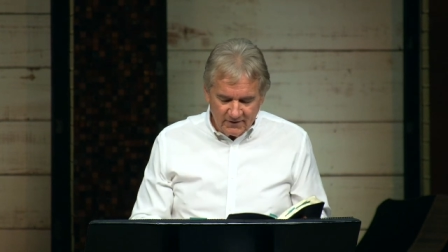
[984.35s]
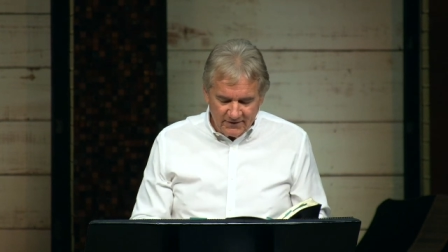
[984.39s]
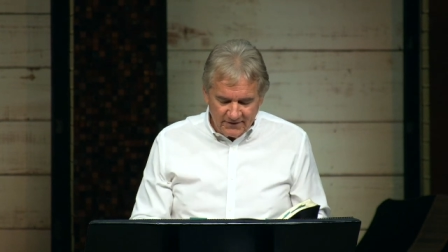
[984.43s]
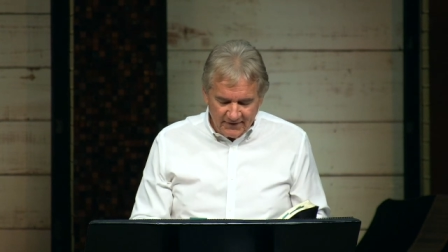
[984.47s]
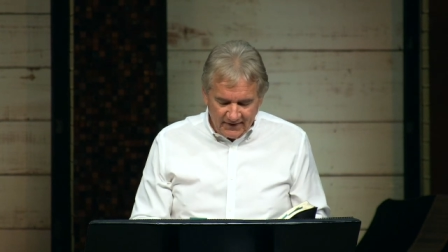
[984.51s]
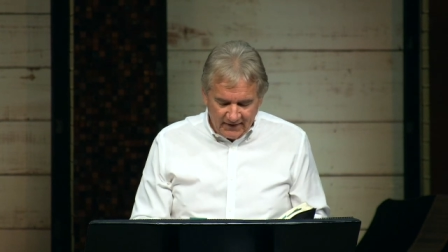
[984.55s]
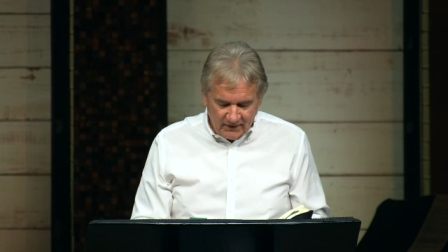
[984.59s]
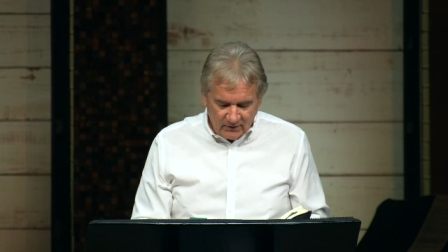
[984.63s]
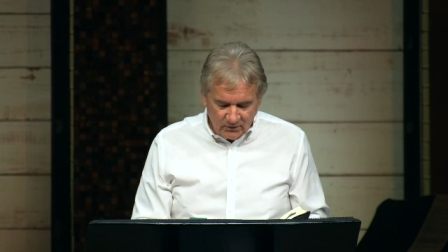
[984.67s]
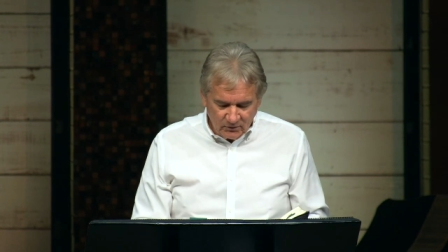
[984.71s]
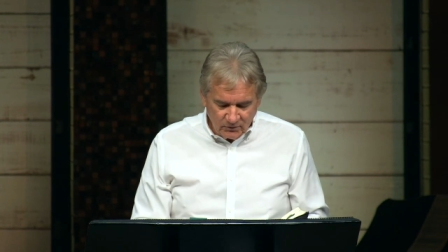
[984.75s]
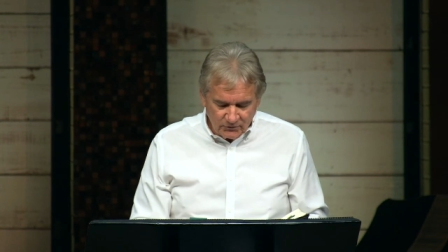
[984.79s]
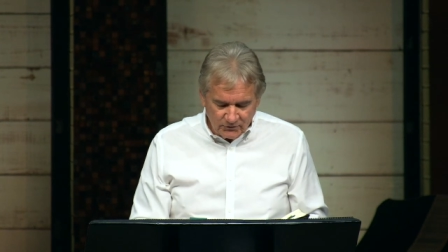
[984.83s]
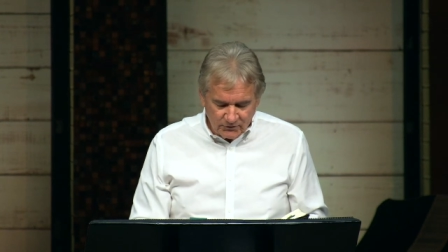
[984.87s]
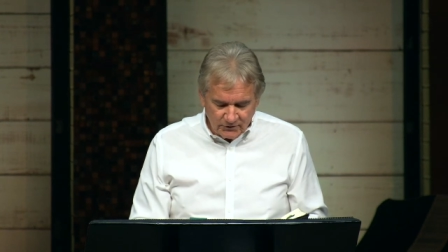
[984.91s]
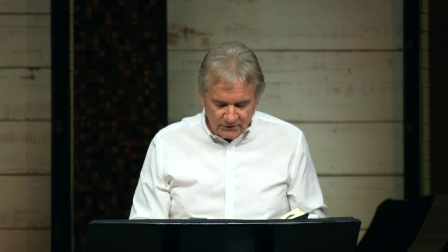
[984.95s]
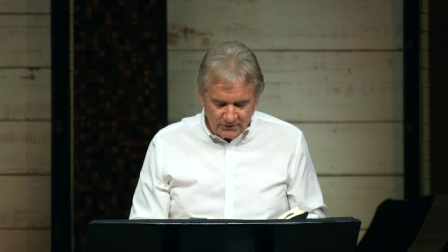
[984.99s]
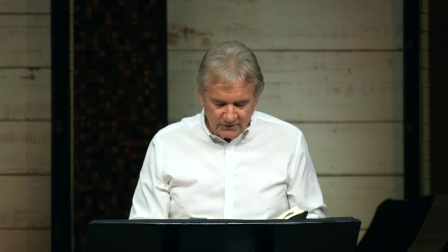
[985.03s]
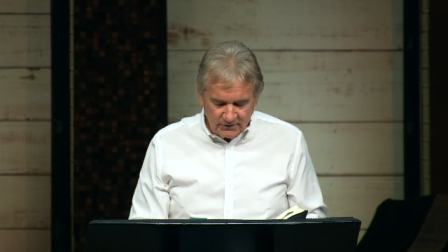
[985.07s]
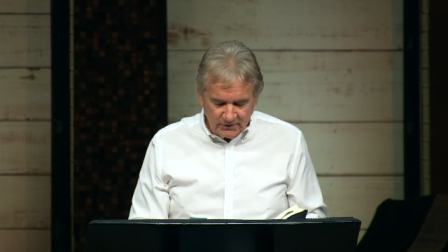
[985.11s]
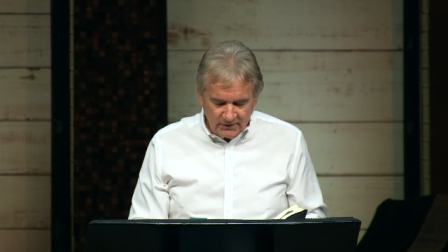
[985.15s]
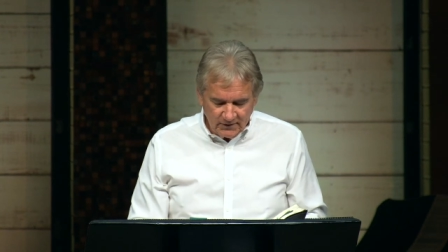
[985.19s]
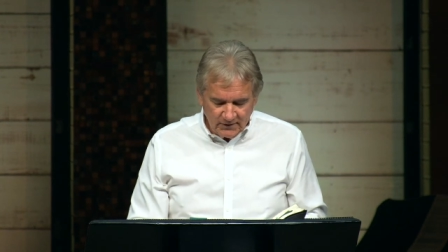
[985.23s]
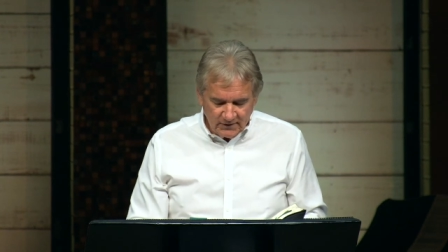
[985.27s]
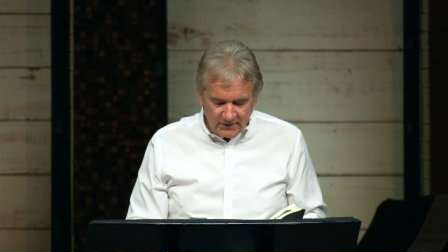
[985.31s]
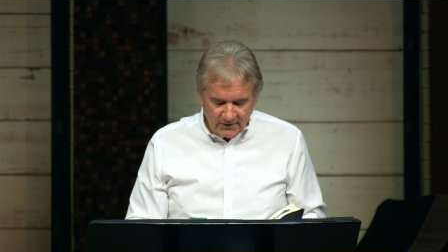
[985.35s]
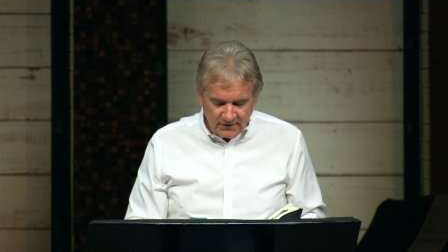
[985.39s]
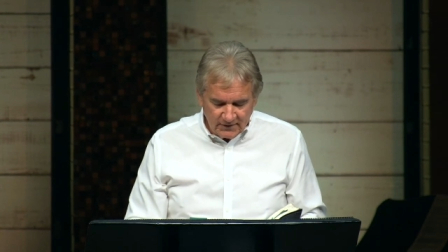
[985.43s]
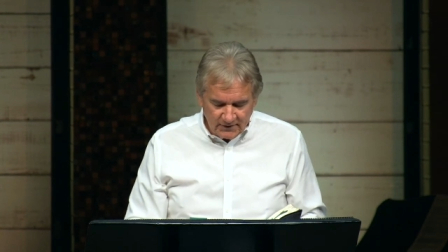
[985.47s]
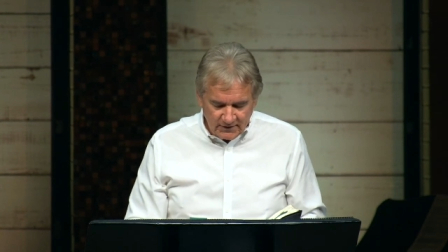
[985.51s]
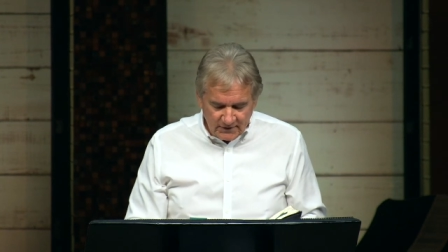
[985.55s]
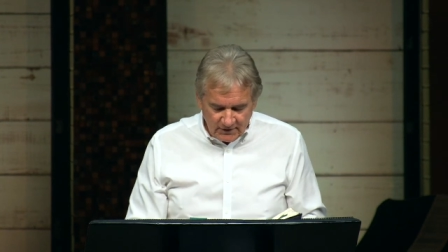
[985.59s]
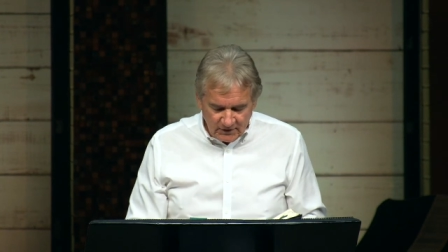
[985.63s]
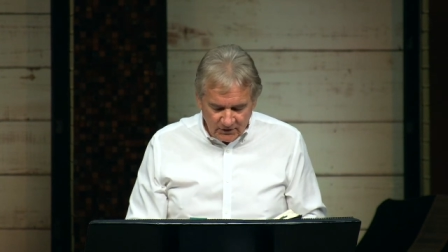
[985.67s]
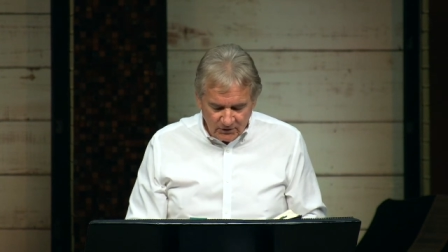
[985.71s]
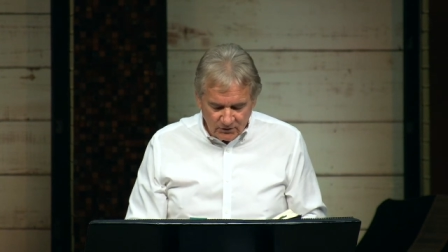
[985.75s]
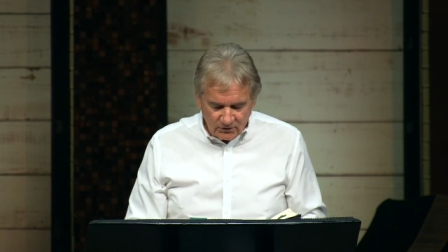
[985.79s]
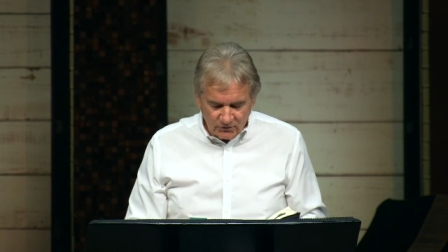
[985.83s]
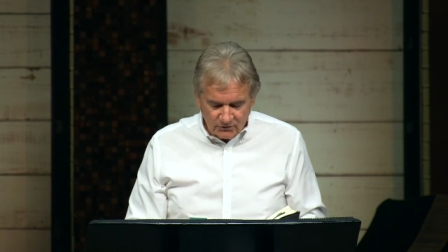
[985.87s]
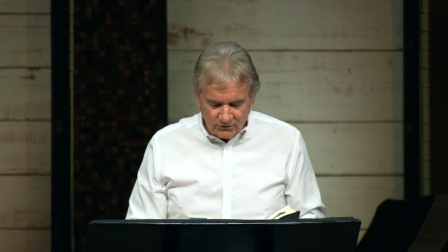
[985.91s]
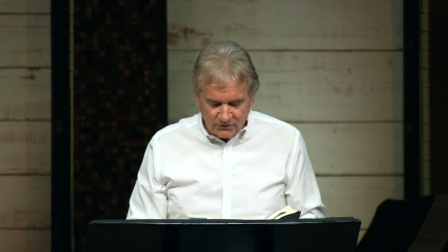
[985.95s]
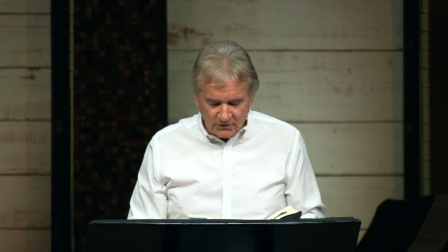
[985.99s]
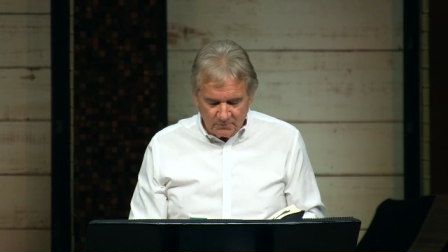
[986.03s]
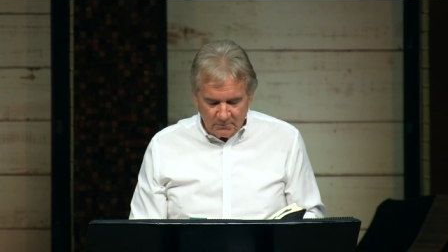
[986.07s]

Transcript: thousand years,